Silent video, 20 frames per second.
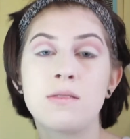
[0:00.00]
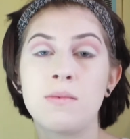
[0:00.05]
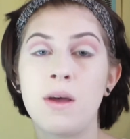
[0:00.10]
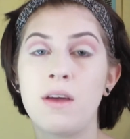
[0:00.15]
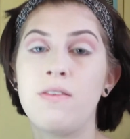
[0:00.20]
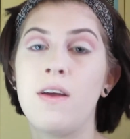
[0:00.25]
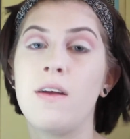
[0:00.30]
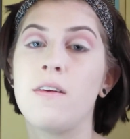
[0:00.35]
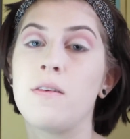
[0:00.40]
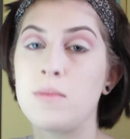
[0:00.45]
is my
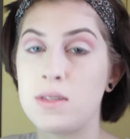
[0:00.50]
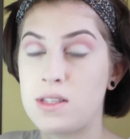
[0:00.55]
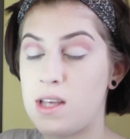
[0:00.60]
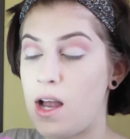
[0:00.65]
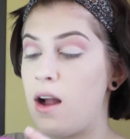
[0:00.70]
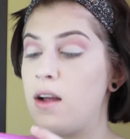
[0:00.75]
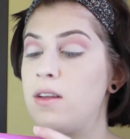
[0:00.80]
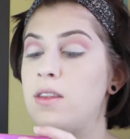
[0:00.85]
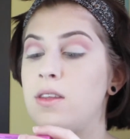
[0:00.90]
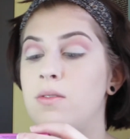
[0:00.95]
favorite
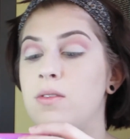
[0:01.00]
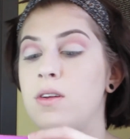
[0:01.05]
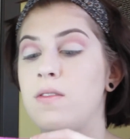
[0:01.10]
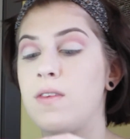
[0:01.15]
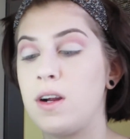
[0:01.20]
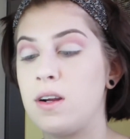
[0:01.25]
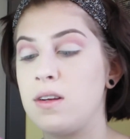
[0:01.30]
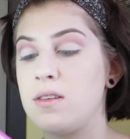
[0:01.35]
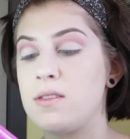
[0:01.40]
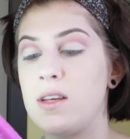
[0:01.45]
mascara in the
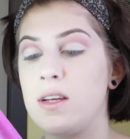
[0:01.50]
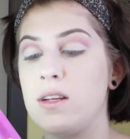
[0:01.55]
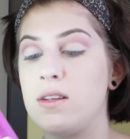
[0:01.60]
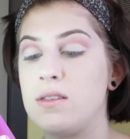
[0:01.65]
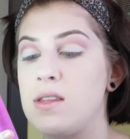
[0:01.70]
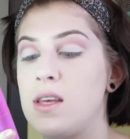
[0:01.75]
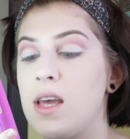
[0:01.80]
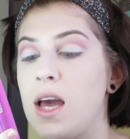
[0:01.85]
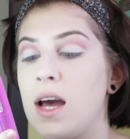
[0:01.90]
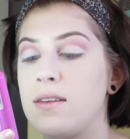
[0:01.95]
universe. It is
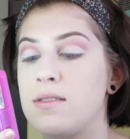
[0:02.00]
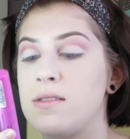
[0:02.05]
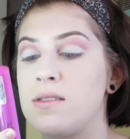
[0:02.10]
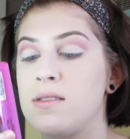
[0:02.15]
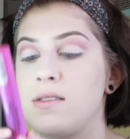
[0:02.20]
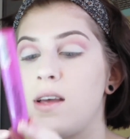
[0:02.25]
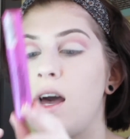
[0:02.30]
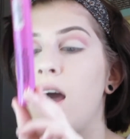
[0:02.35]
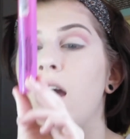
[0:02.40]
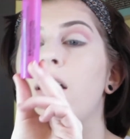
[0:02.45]
the
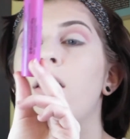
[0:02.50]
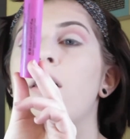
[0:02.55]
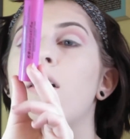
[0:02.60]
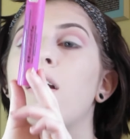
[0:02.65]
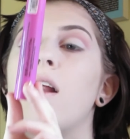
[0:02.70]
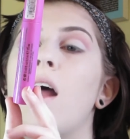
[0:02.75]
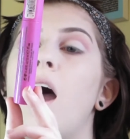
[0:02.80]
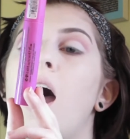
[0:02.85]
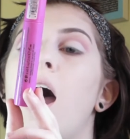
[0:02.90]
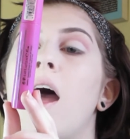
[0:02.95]
Essence I
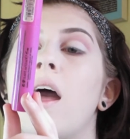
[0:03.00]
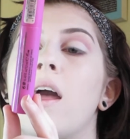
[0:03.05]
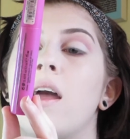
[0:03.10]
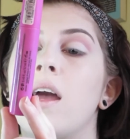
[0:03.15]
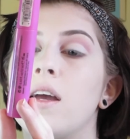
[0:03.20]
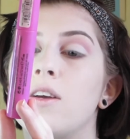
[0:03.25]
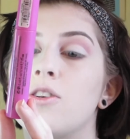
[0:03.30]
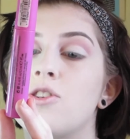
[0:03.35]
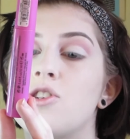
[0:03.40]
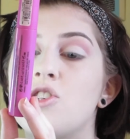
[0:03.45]
Heart Eye
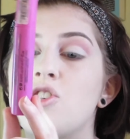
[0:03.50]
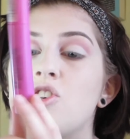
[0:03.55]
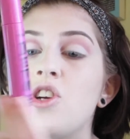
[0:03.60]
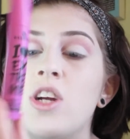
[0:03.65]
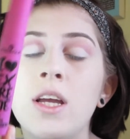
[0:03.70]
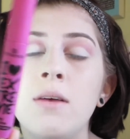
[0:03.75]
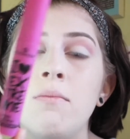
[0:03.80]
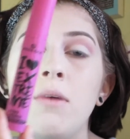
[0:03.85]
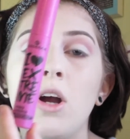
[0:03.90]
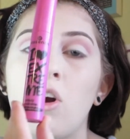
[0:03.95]

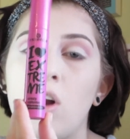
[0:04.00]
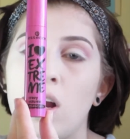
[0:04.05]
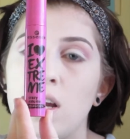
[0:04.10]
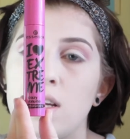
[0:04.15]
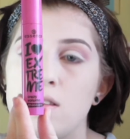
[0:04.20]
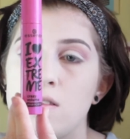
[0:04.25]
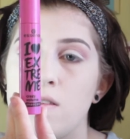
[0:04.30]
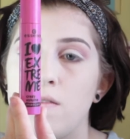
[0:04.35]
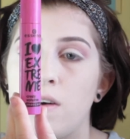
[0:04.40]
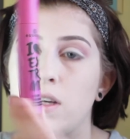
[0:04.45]
Extreme
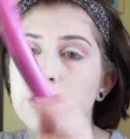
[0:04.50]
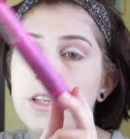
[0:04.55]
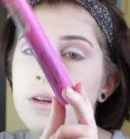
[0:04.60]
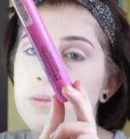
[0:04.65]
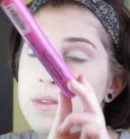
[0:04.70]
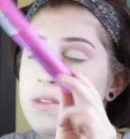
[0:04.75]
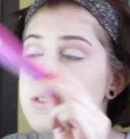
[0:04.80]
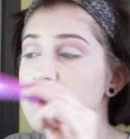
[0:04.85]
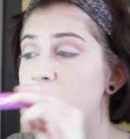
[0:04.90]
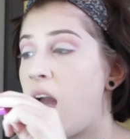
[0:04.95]
Crazy Volume
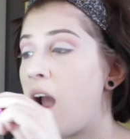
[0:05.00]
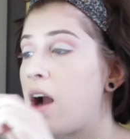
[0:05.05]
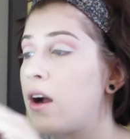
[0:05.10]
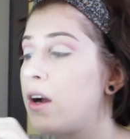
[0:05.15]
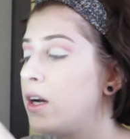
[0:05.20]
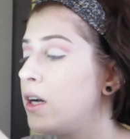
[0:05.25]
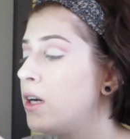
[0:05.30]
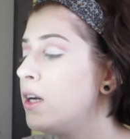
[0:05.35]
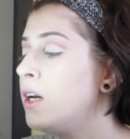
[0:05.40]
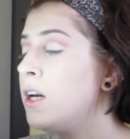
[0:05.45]

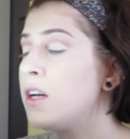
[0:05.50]
Mascara.